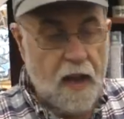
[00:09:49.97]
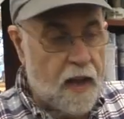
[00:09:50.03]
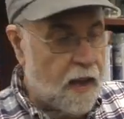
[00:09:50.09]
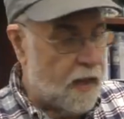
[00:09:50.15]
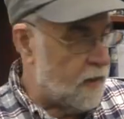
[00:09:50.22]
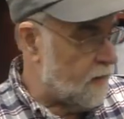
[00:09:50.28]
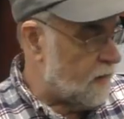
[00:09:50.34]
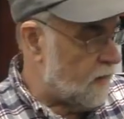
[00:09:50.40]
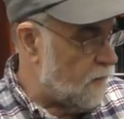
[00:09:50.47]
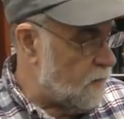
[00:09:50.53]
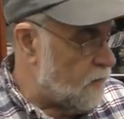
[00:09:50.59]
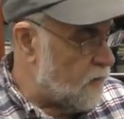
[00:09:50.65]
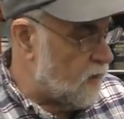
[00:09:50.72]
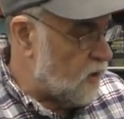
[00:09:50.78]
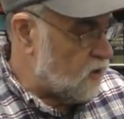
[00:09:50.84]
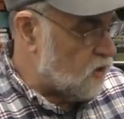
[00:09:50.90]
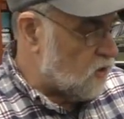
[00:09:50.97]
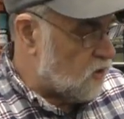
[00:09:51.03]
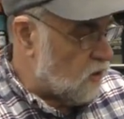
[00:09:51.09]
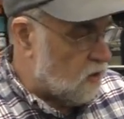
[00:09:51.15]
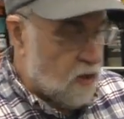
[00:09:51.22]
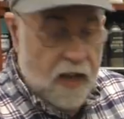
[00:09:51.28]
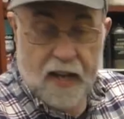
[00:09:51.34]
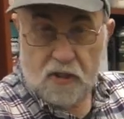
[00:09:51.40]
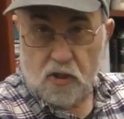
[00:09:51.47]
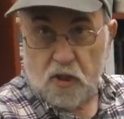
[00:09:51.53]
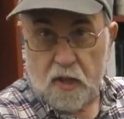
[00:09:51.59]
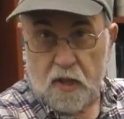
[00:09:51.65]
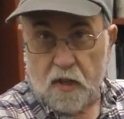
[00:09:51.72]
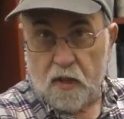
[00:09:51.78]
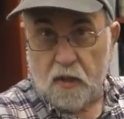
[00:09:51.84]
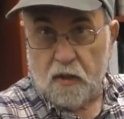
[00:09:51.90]
And this is the last
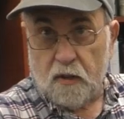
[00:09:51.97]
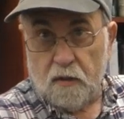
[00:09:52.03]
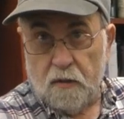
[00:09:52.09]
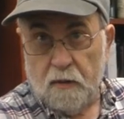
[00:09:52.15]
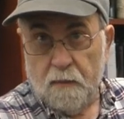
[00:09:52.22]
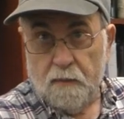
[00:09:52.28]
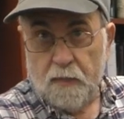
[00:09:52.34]
year